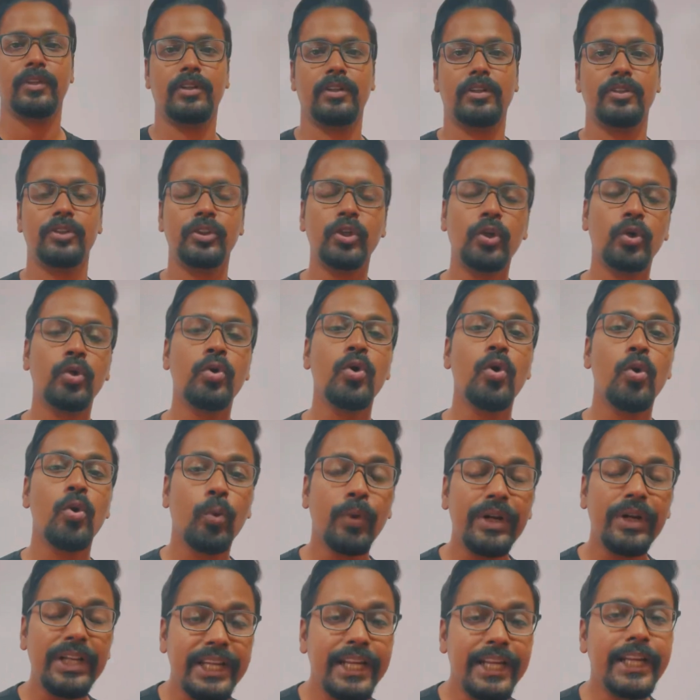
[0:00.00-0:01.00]
So we
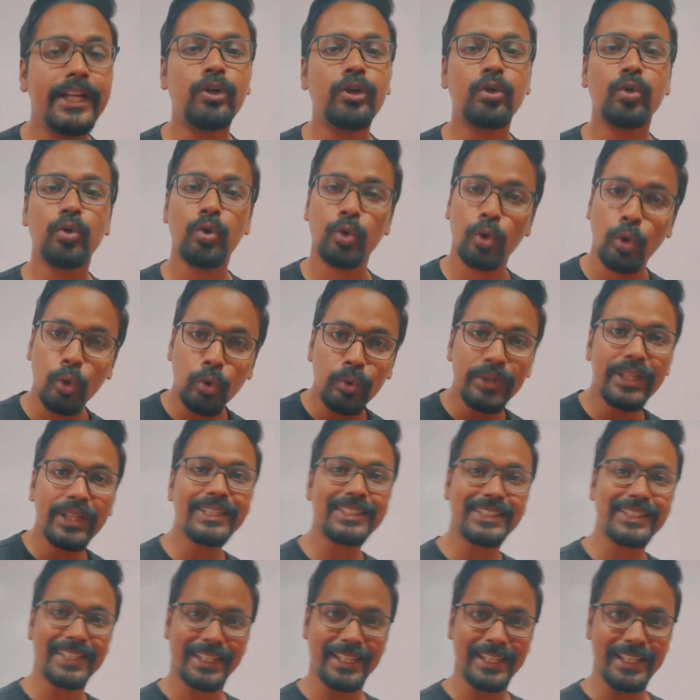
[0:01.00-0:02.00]
need to clone the
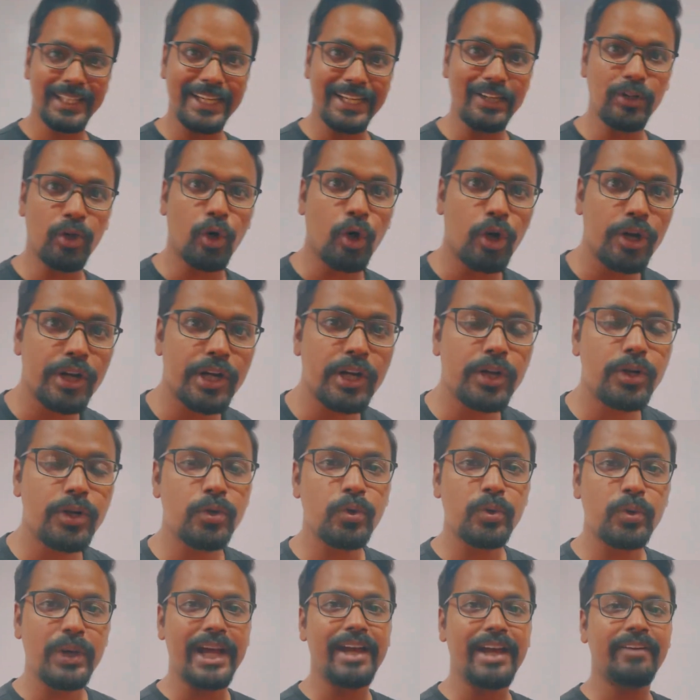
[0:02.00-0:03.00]
cell in order to
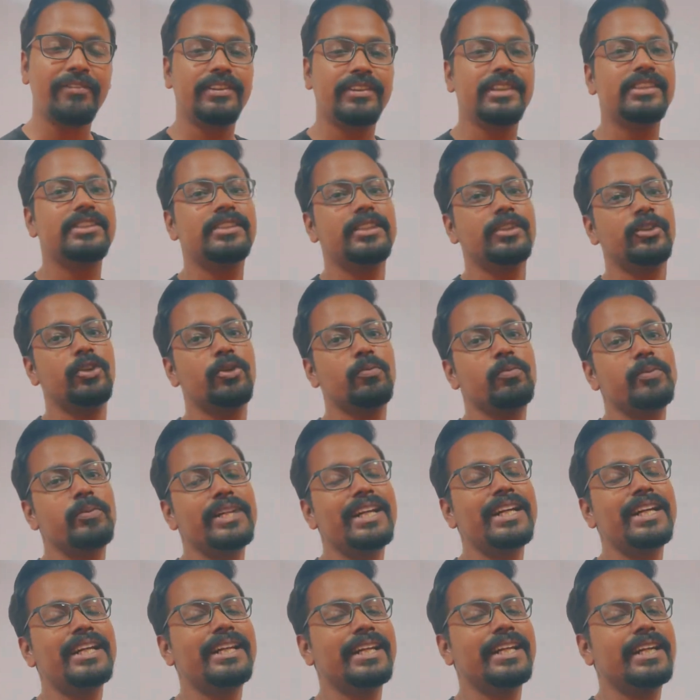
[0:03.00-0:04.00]
have this
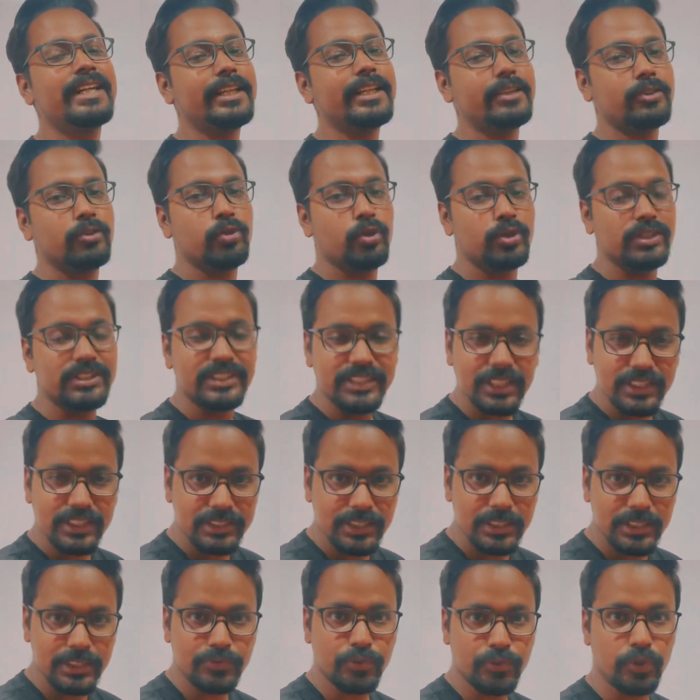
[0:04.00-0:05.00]
recombinant DNA technology
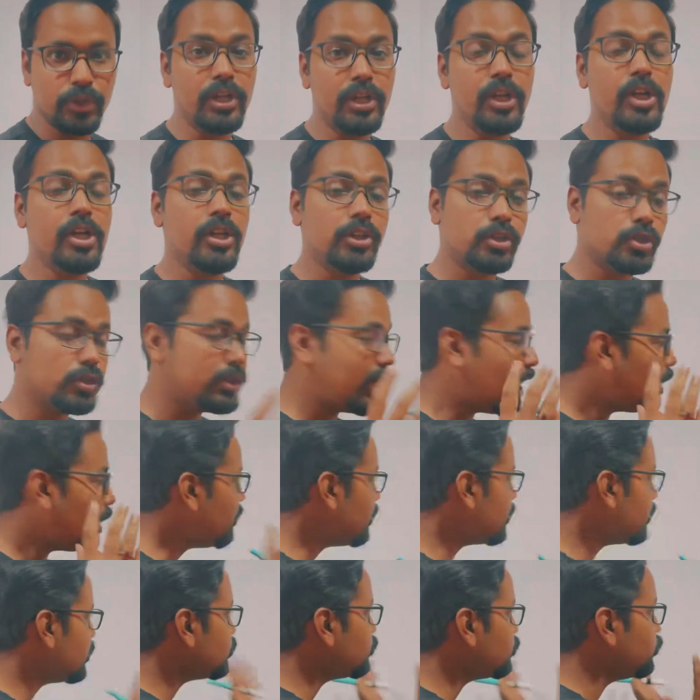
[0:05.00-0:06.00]
successful. So now
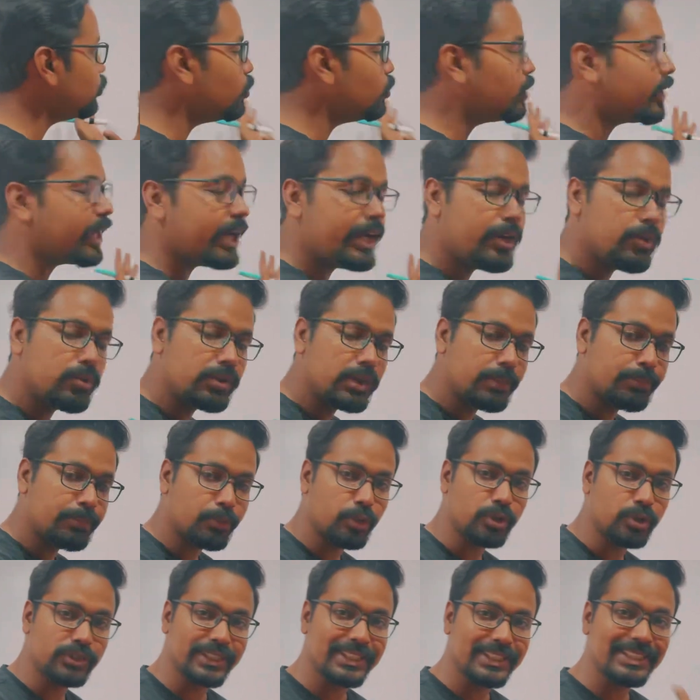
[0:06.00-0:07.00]
let us look into the
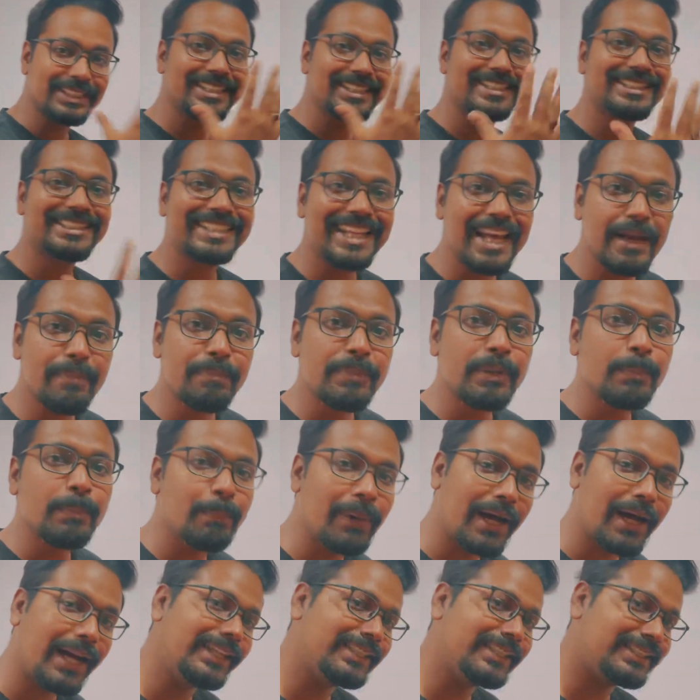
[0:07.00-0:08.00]
process step
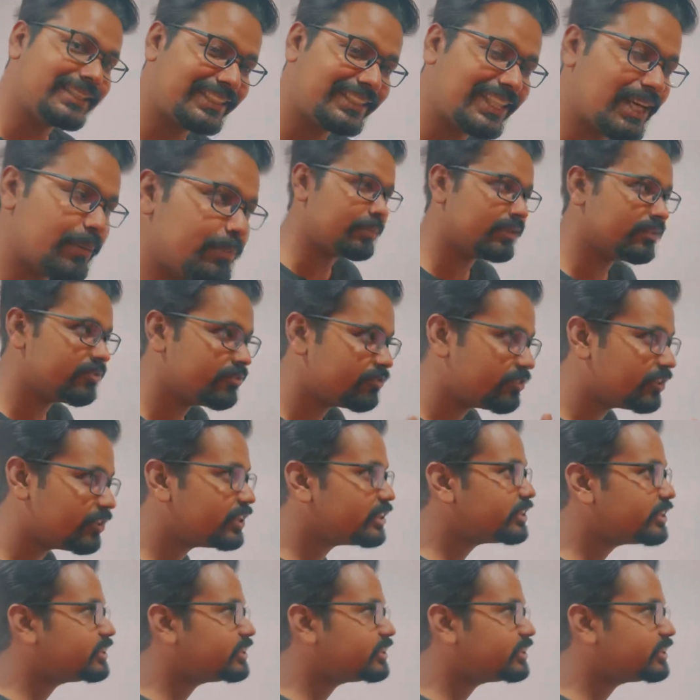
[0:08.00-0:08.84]
by step. The first